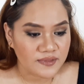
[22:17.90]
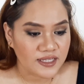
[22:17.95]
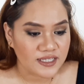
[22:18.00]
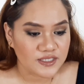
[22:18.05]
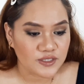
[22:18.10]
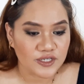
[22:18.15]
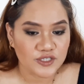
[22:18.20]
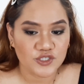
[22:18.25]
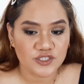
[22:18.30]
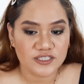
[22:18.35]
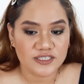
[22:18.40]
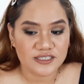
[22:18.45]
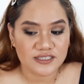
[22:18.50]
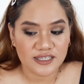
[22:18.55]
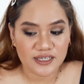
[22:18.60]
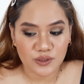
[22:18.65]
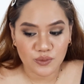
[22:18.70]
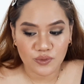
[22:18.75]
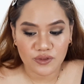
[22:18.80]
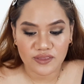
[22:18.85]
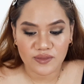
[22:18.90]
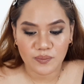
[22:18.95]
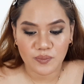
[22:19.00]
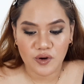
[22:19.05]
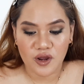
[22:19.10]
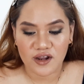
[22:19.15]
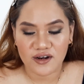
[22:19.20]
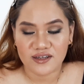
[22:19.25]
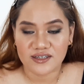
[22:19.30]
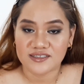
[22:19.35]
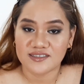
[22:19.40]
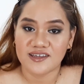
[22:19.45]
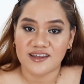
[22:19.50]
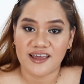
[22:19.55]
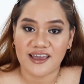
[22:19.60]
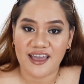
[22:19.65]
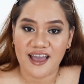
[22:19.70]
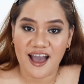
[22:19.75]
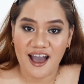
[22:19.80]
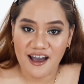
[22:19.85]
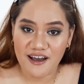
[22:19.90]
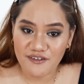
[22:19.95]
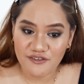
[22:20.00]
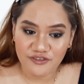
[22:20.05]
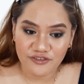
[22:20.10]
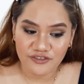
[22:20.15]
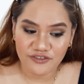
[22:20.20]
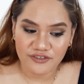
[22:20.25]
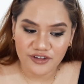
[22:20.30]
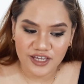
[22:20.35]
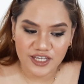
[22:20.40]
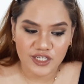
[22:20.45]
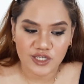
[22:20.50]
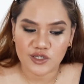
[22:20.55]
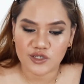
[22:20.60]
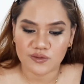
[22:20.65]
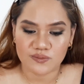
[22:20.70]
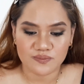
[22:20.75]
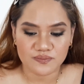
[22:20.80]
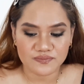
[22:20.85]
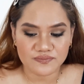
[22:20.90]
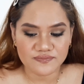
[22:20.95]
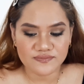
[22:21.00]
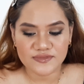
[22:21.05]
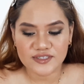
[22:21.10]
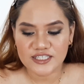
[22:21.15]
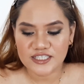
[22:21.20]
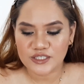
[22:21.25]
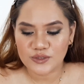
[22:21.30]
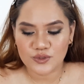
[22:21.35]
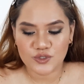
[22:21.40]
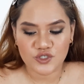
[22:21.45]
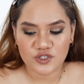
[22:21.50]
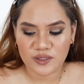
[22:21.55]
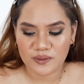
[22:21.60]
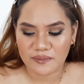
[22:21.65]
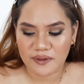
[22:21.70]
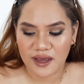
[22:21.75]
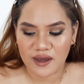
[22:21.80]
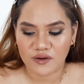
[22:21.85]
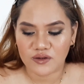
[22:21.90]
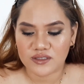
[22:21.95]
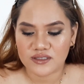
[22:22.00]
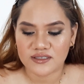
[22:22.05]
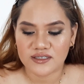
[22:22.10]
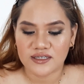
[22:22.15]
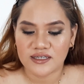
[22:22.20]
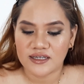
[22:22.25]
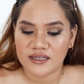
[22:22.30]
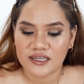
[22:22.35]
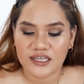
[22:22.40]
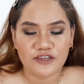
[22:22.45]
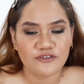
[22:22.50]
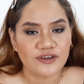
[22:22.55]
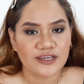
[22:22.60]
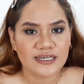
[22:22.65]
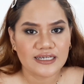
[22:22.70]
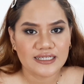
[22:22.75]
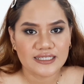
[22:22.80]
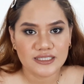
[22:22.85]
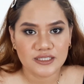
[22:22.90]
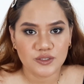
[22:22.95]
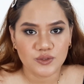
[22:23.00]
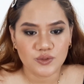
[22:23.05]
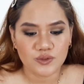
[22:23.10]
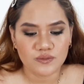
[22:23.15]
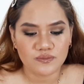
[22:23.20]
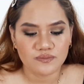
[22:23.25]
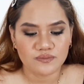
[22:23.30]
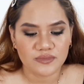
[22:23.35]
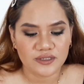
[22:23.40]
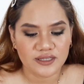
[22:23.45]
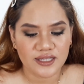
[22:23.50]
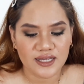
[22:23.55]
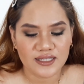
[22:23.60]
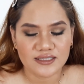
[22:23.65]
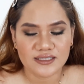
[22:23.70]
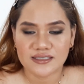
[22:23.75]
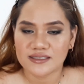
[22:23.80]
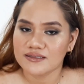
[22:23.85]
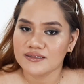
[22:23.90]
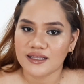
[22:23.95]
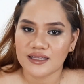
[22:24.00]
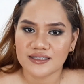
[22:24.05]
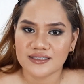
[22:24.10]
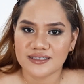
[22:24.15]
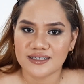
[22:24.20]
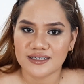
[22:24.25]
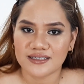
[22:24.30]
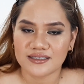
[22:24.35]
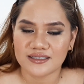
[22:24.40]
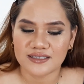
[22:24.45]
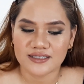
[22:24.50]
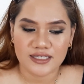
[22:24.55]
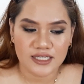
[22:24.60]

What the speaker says: So I just stick with the products that I have. I switch them out if I need to, but that's it.